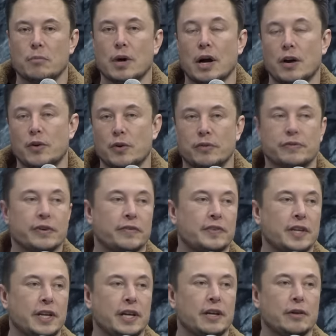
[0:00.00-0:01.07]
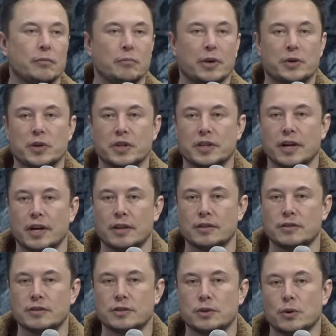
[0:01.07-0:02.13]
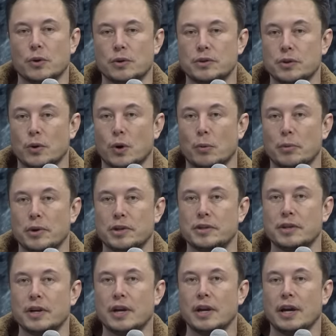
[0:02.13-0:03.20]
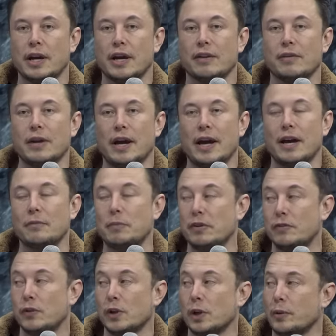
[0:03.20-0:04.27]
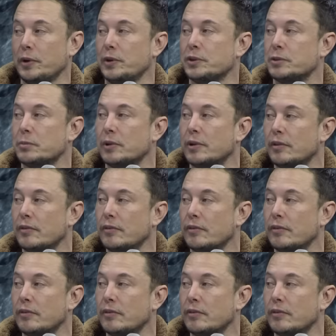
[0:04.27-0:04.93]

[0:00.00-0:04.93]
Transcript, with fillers: one hundred fifty metric tons to to orbit. It, and be fully reusable.